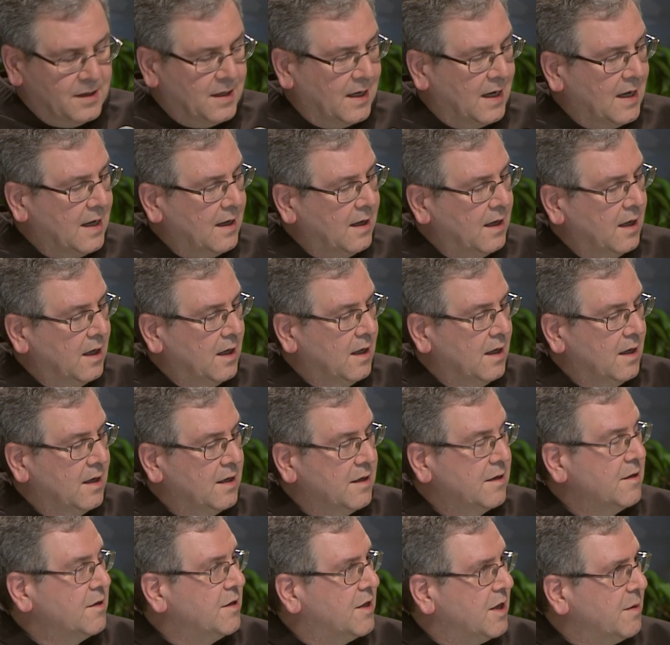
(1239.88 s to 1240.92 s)
It is also
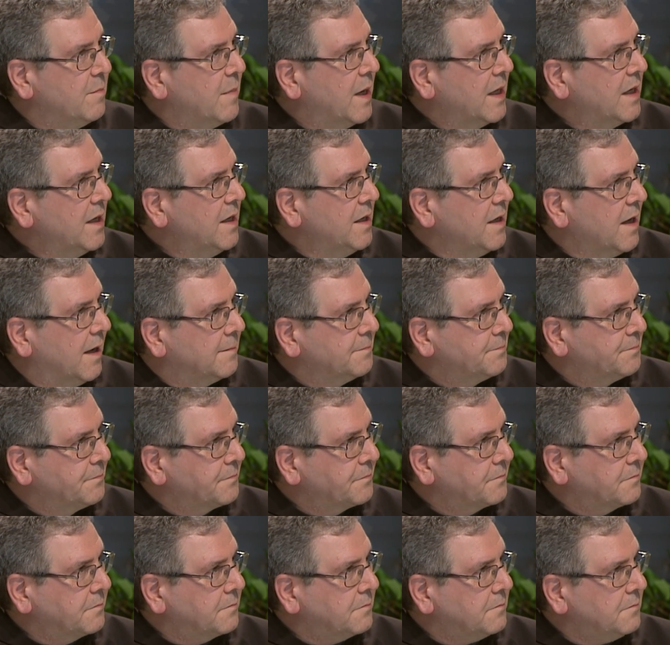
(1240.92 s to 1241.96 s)
important that
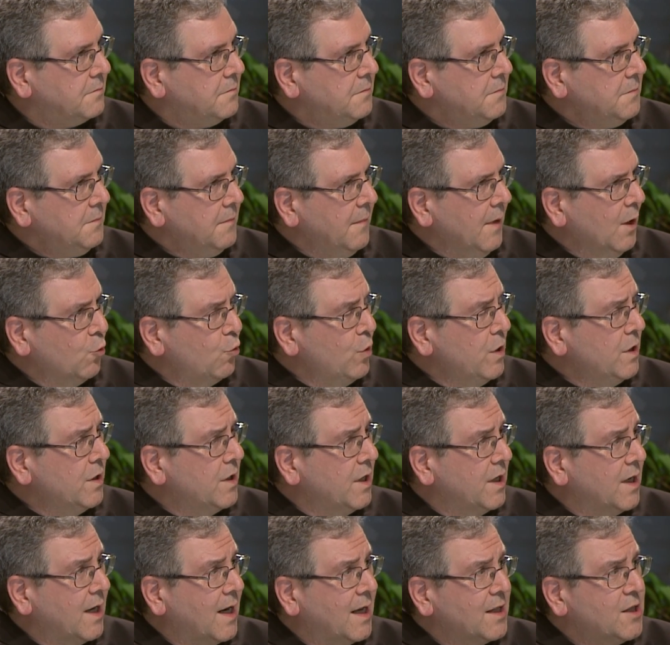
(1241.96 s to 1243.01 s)
those who arrive
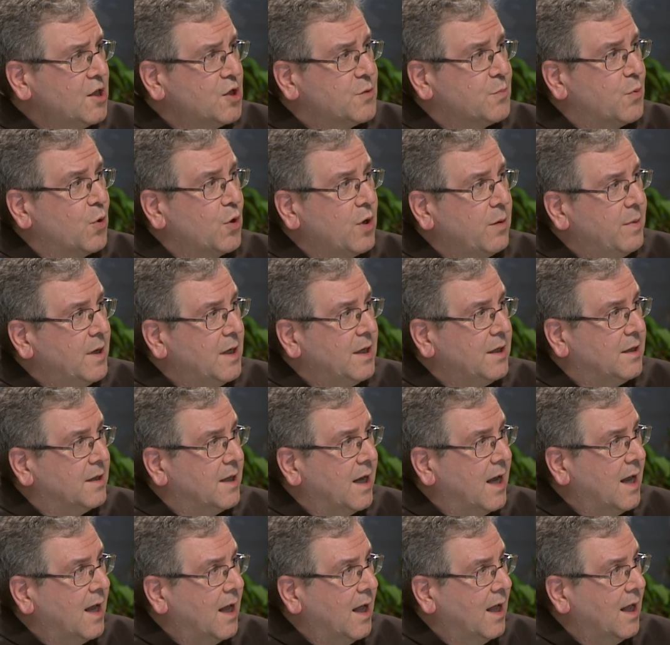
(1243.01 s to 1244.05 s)
also
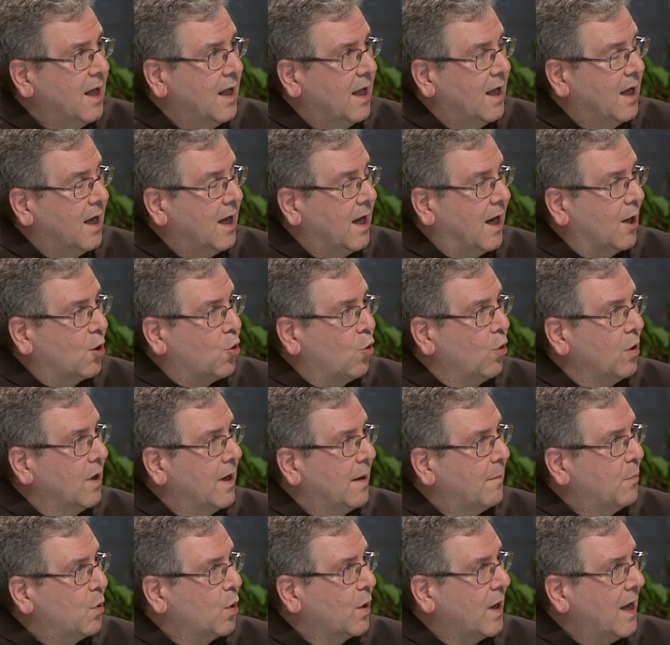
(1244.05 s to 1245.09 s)
have
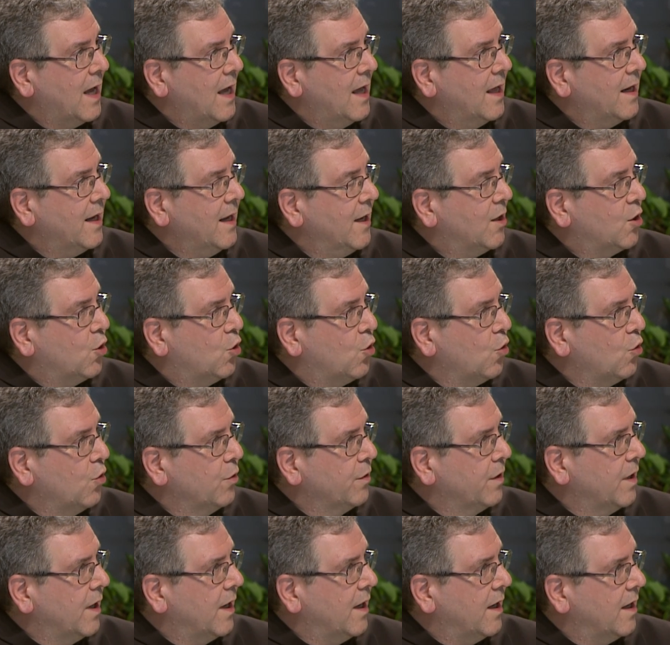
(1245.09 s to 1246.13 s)
the
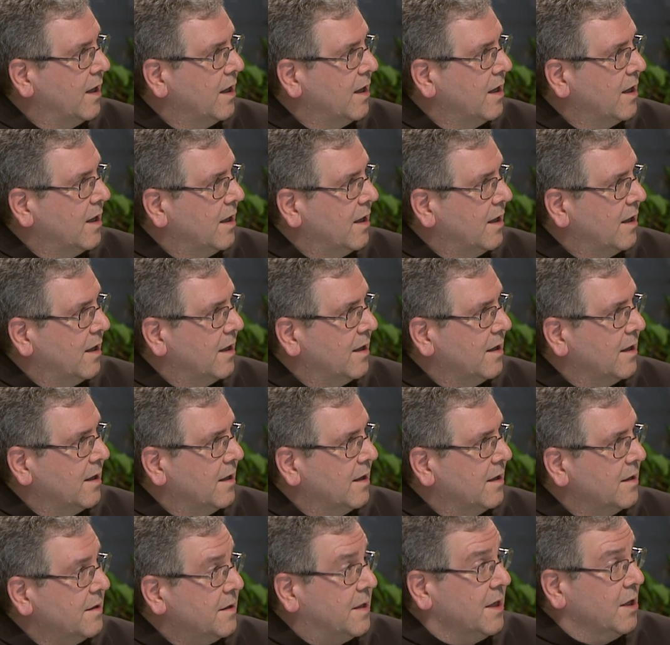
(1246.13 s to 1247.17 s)
disposition of
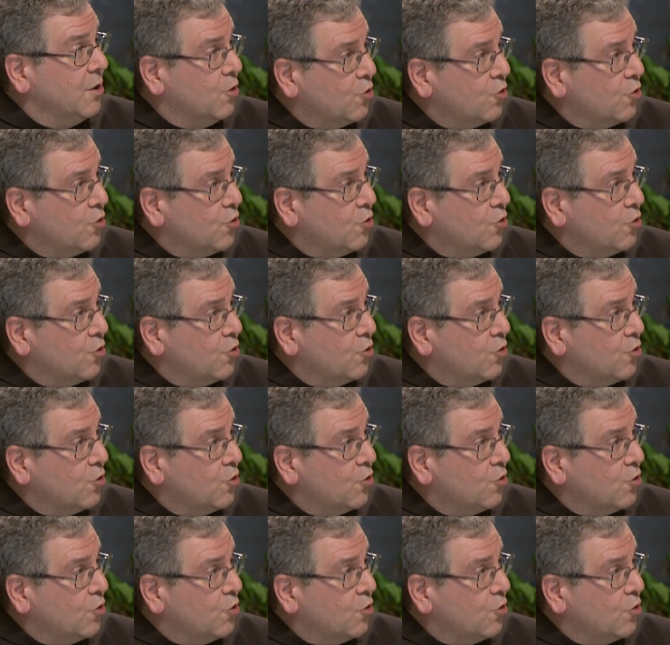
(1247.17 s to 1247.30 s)
Mary.